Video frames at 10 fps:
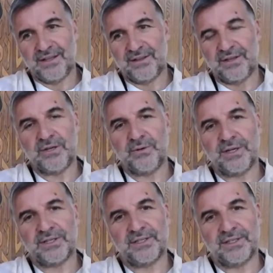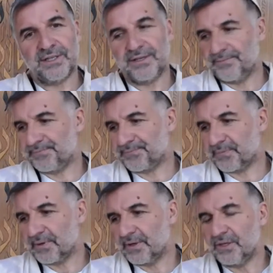The newest
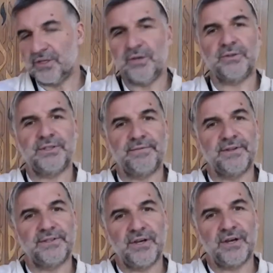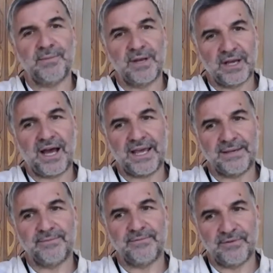use of the term
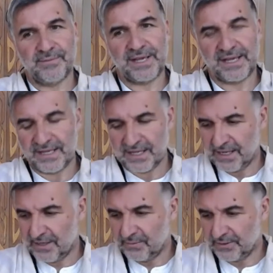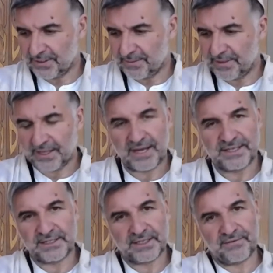l'chaim for me was something I
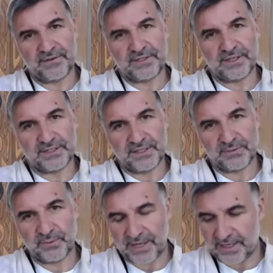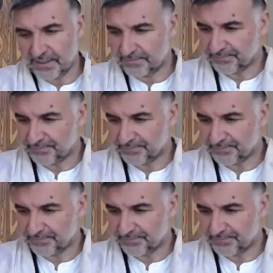discovered just this week